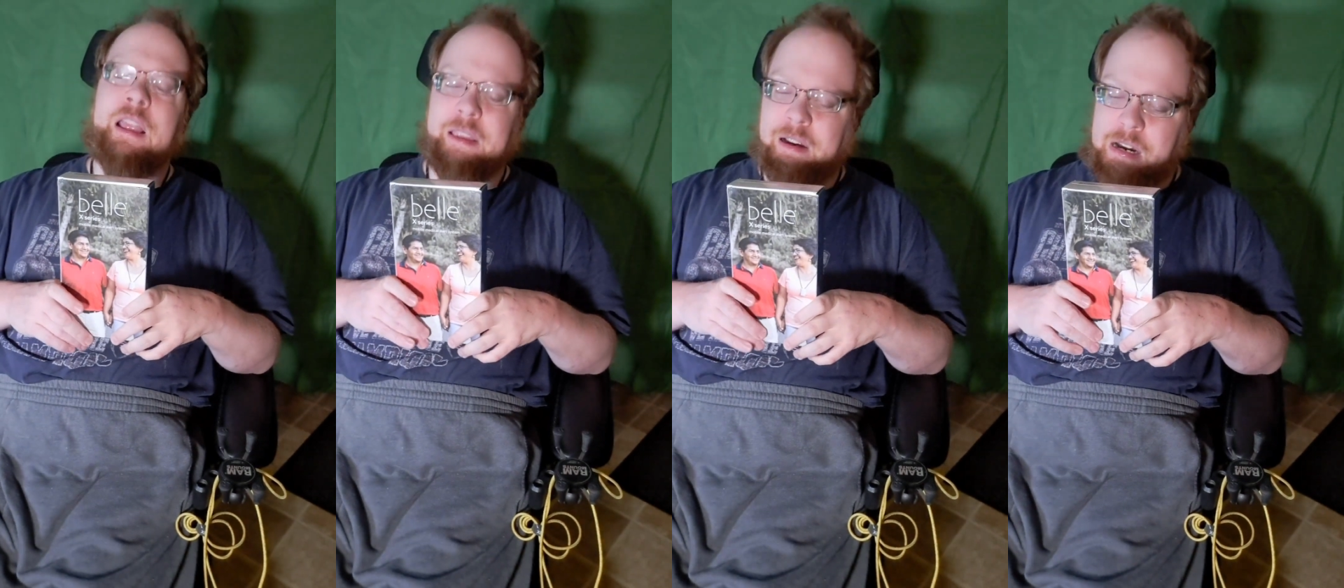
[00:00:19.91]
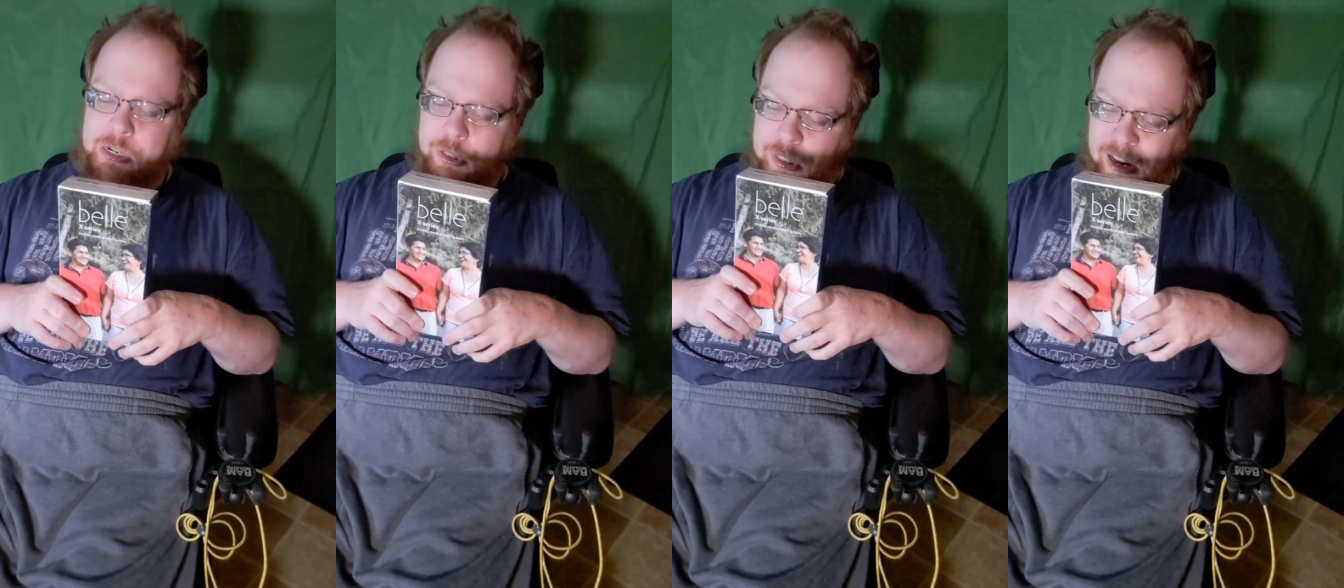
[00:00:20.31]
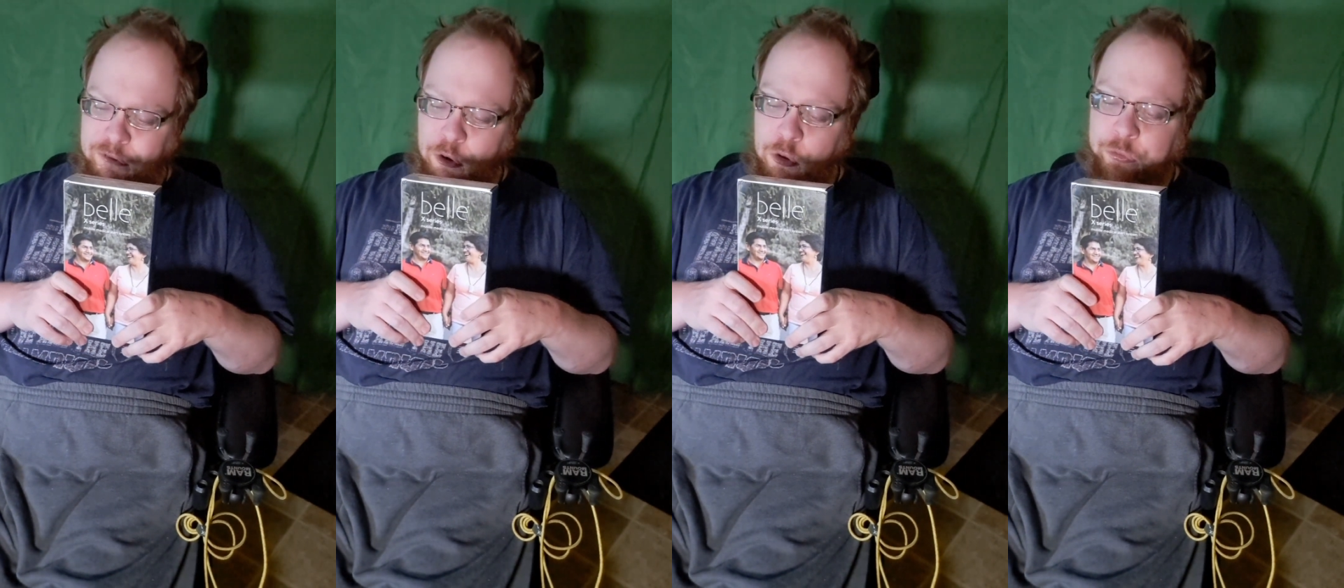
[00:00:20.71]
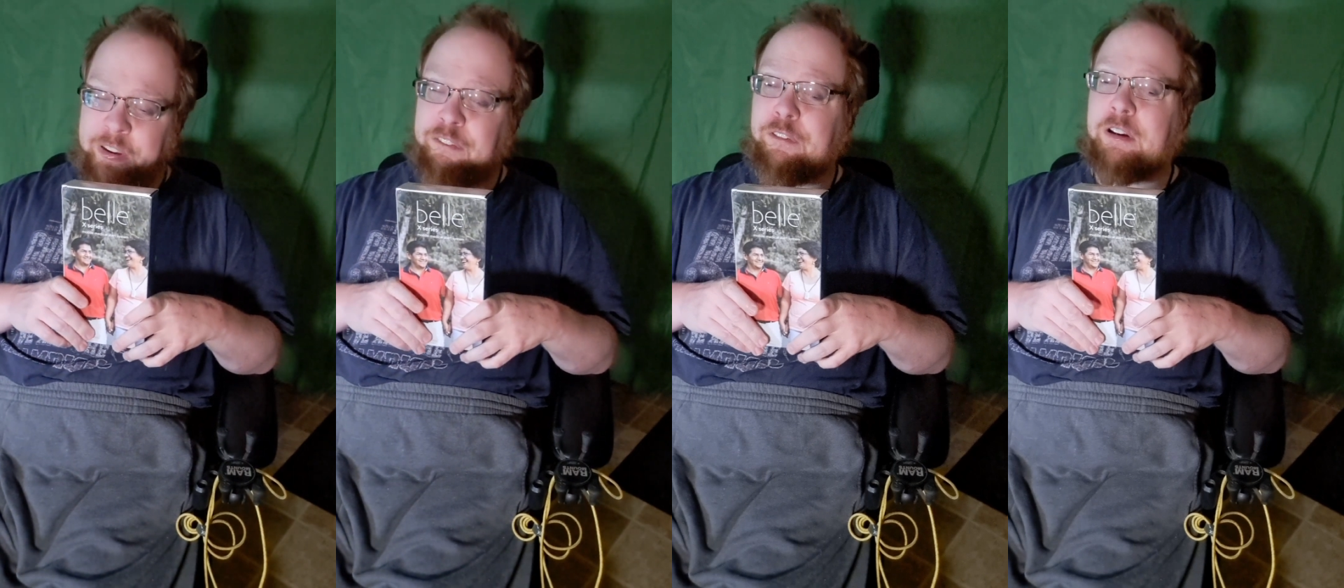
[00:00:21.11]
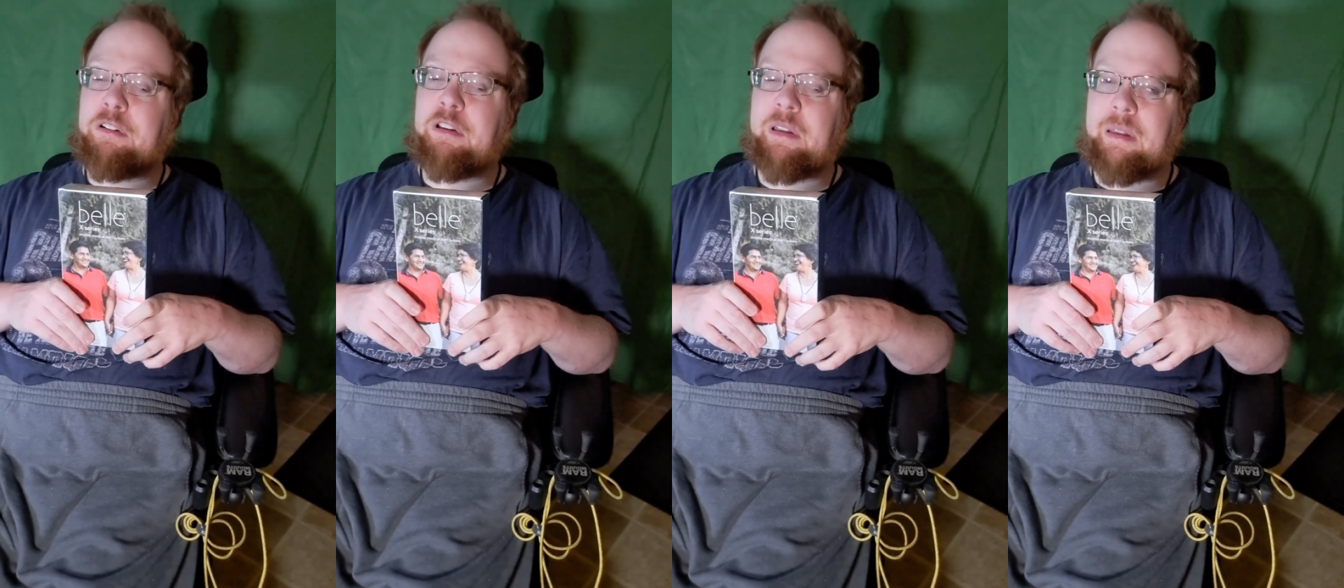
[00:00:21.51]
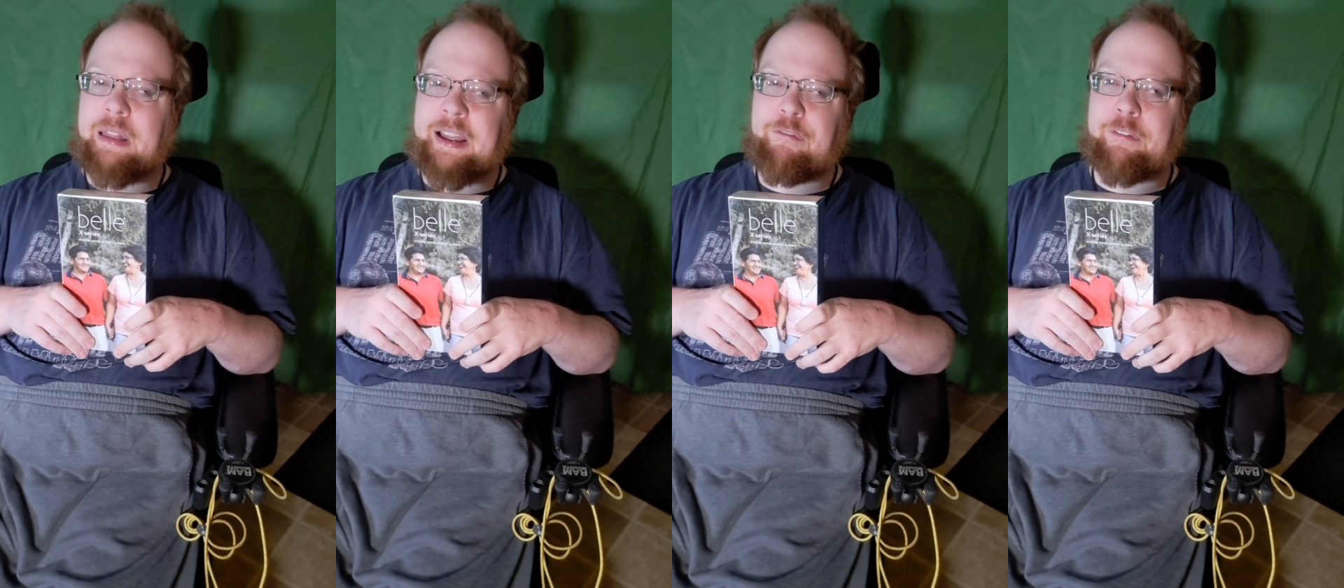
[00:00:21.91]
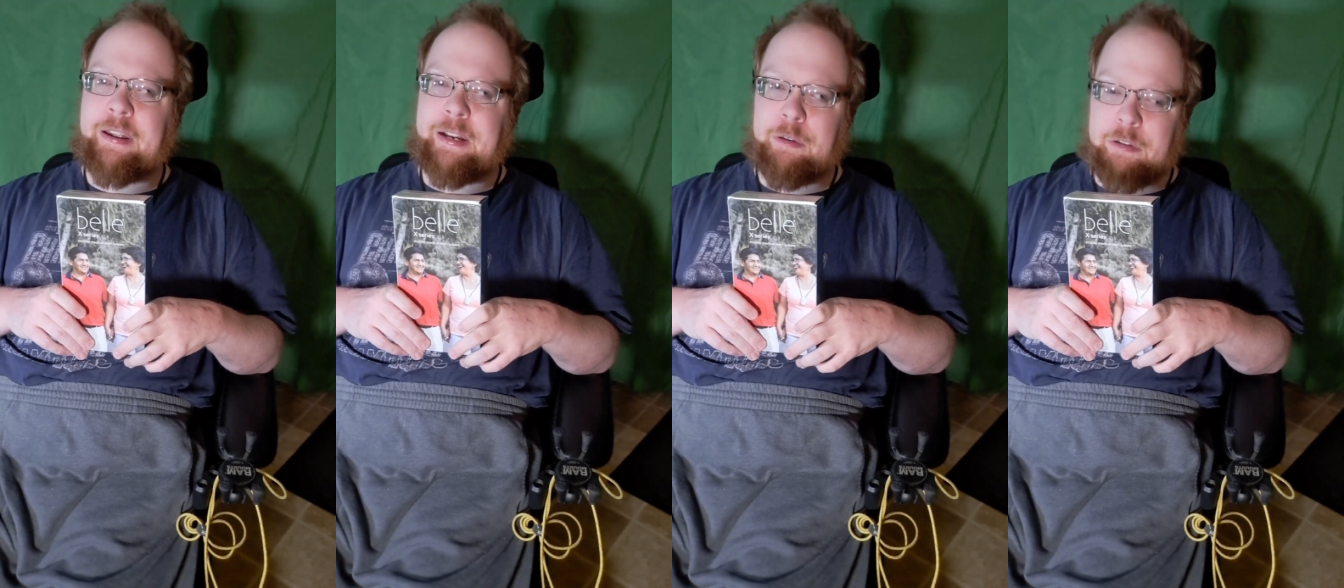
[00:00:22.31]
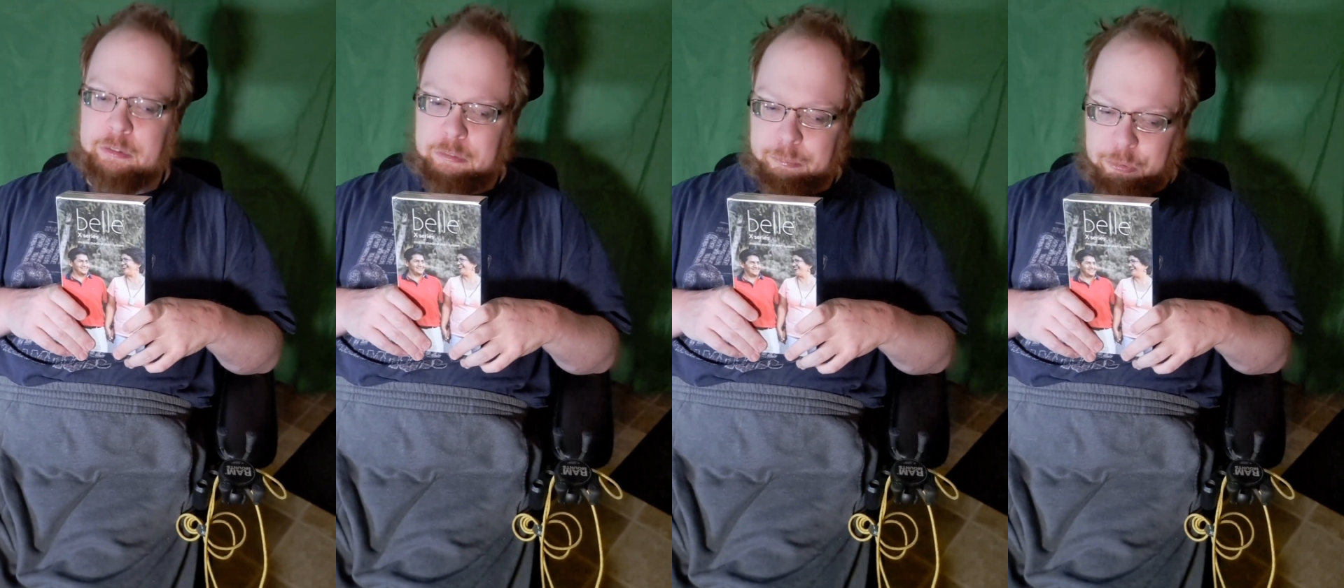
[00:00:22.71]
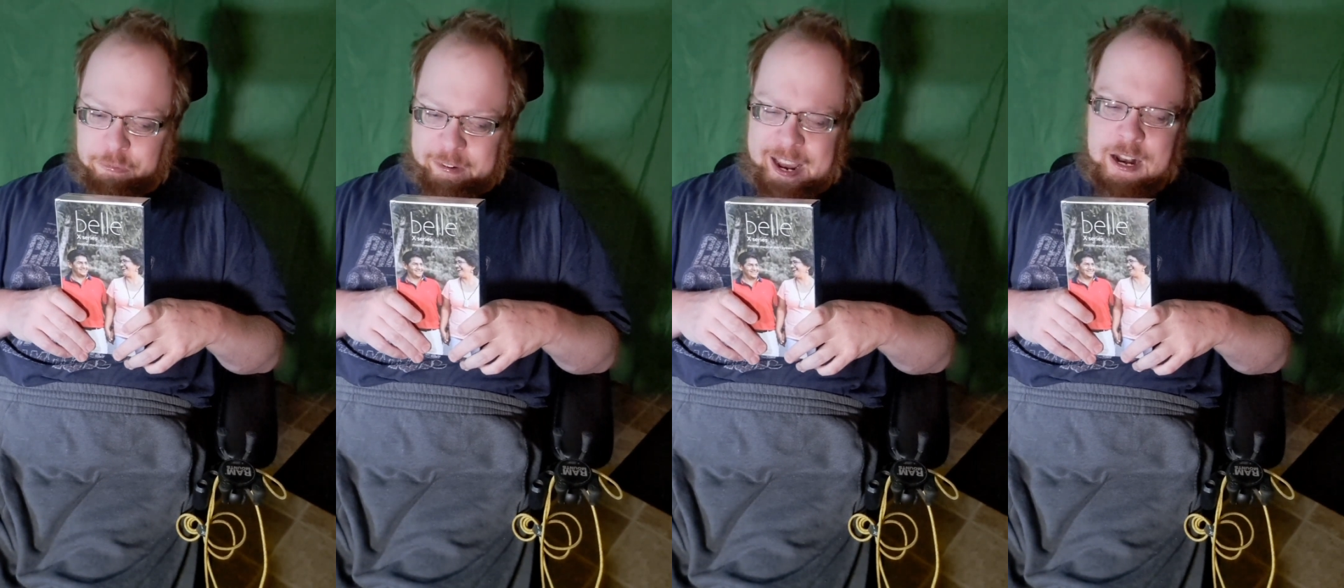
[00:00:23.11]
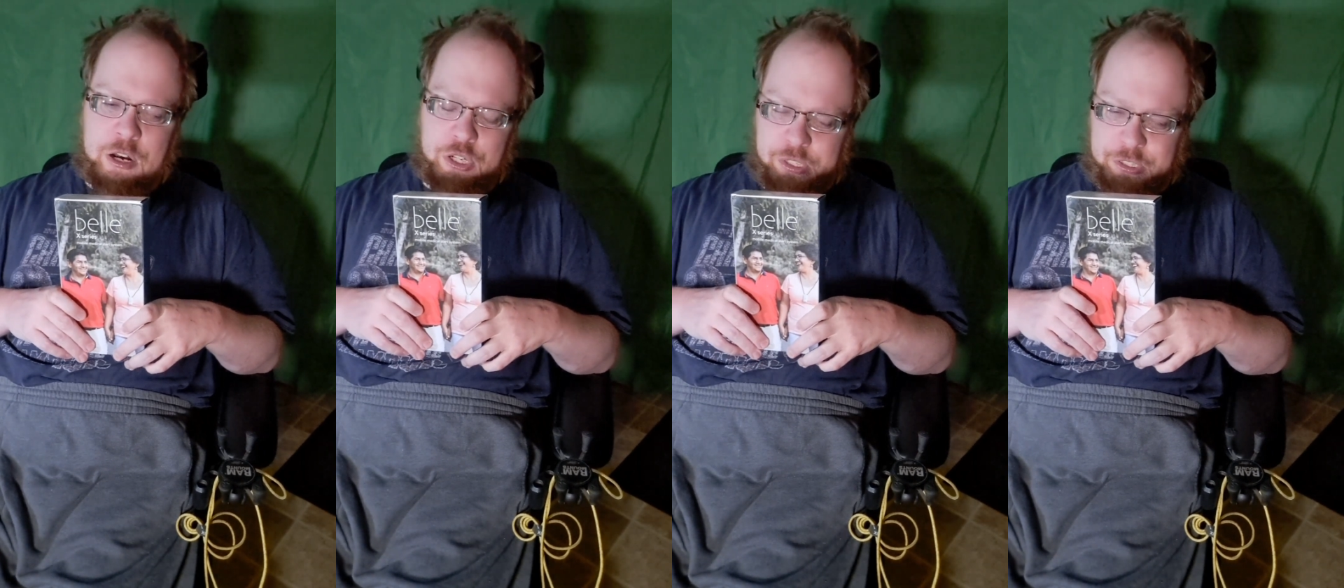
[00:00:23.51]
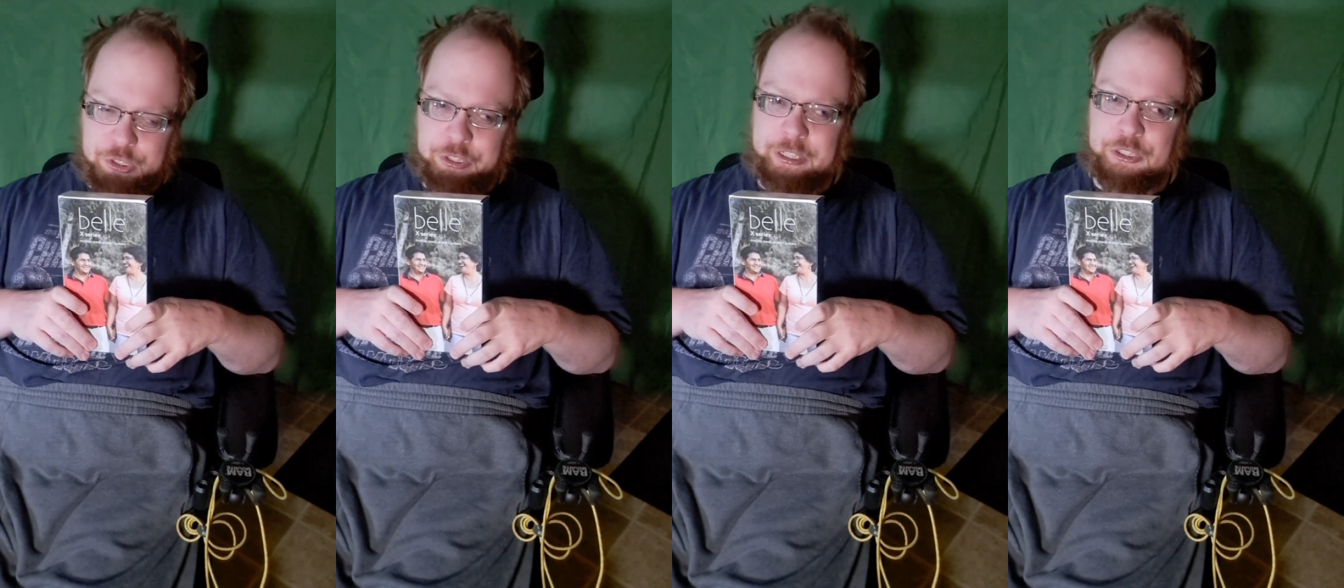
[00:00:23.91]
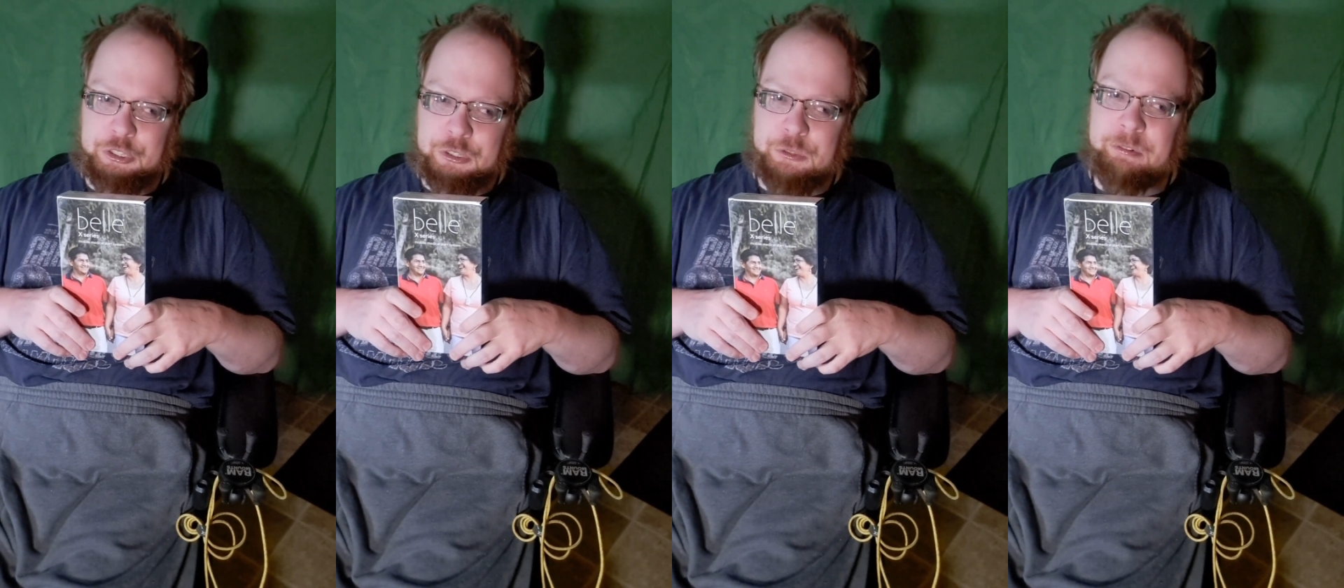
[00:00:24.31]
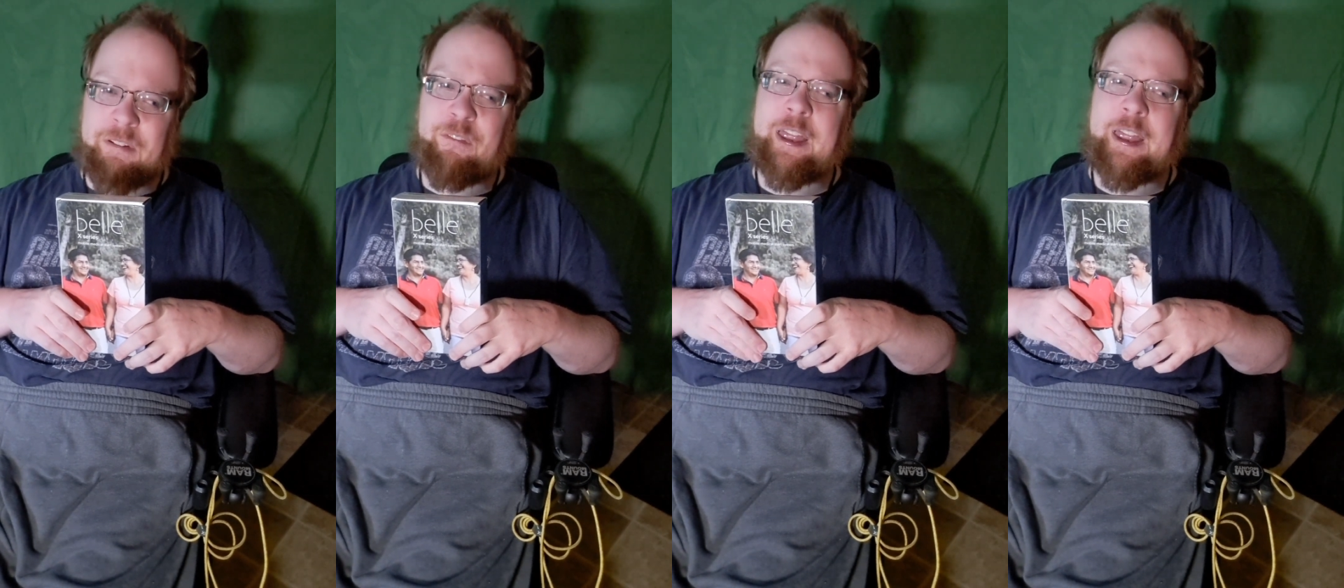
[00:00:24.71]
There are several different Lifeline providers that you can choose from,